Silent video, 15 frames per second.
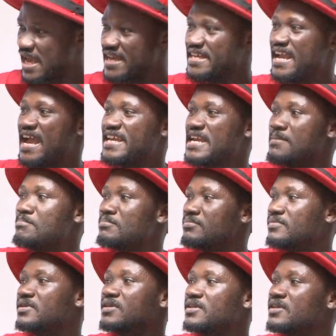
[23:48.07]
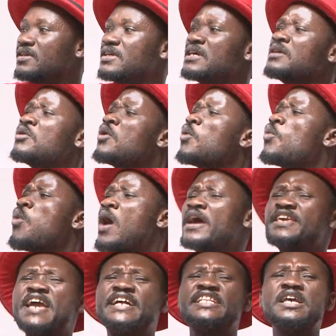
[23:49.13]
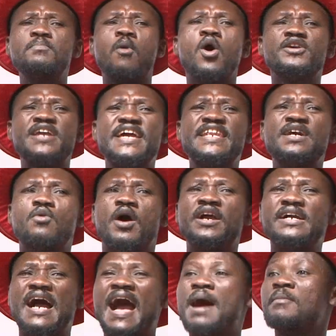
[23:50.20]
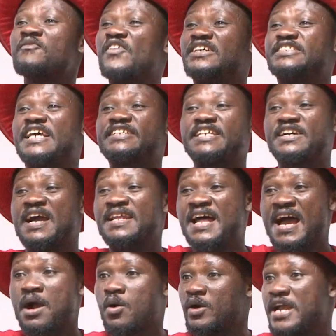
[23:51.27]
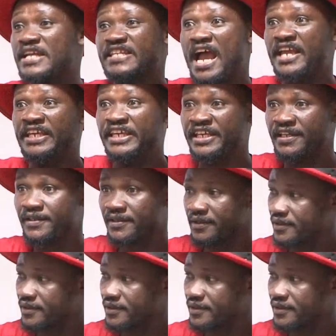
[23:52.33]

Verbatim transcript: e ye e ye bone na na wo ye di bone ni wo am fan say se kan han ko ya tai